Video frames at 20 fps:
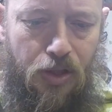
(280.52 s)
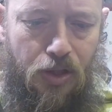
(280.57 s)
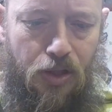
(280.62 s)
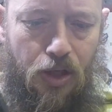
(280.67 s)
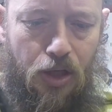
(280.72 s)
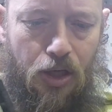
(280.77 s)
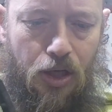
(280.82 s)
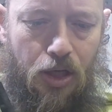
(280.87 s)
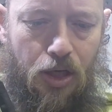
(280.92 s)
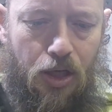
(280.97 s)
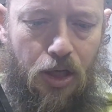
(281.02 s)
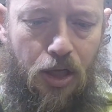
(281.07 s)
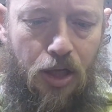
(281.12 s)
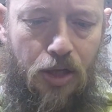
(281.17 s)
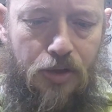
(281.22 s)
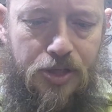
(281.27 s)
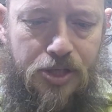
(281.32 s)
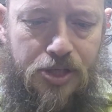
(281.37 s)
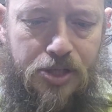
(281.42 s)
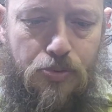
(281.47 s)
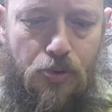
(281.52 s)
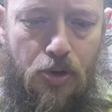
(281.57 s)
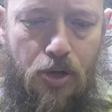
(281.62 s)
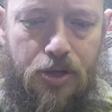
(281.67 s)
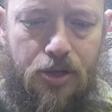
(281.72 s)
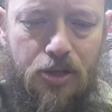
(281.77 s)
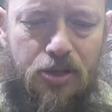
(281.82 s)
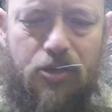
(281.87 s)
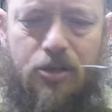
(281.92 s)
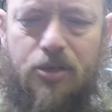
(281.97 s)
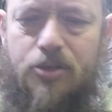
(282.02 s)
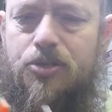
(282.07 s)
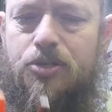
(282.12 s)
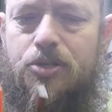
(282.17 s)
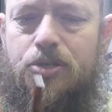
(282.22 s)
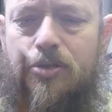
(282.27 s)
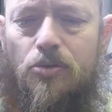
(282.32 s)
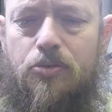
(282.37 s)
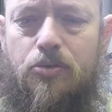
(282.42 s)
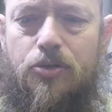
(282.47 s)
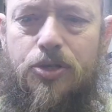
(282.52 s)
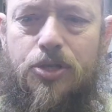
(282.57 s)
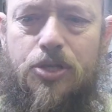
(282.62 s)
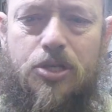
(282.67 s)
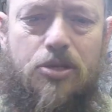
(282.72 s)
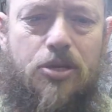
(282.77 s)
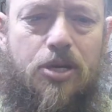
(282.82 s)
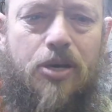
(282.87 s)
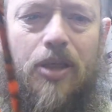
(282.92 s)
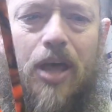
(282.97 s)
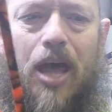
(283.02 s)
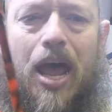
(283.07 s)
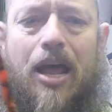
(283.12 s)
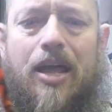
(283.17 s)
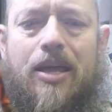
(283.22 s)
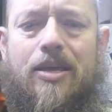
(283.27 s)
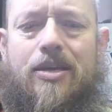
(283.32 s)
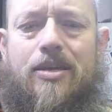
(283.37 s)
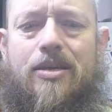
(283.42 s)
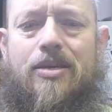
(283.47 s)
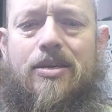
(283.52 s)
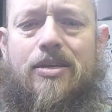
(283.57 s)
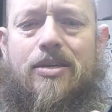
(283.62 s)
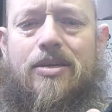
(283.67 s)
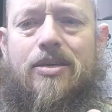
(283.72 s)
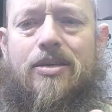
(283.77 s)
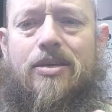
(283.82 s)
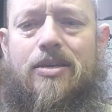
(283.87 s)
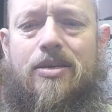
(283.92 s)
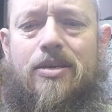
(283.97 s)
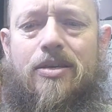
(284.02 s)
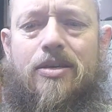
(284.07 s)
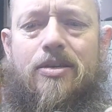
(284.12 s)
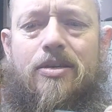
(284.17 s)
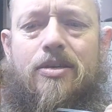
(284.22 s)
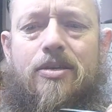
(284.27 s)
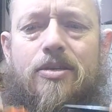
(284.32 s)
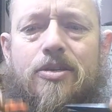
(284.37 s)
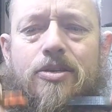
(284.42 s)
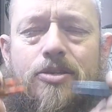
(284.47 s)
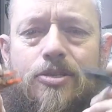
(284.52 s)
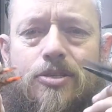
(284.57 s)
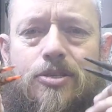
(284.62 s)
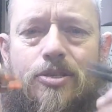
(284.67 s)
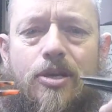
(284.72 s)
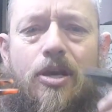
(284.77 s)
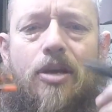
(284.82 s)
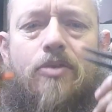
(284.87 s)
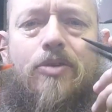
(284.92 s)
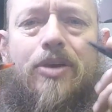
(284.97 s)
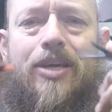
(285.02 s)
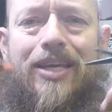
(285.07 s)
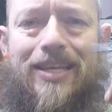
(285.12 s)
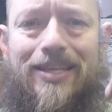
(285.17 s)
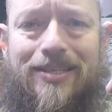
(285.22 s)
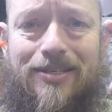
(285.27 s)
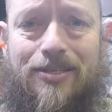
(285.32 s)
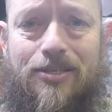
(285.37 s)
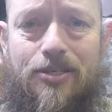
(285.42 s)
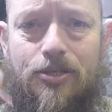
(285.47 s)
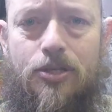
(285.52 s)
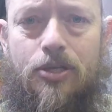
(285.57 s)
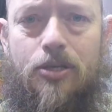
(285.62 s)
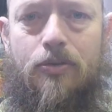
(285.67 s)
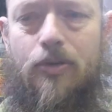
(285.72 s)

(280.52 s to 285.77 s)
And this one, oh, it's just gorgeous. Look at that. So easy to do.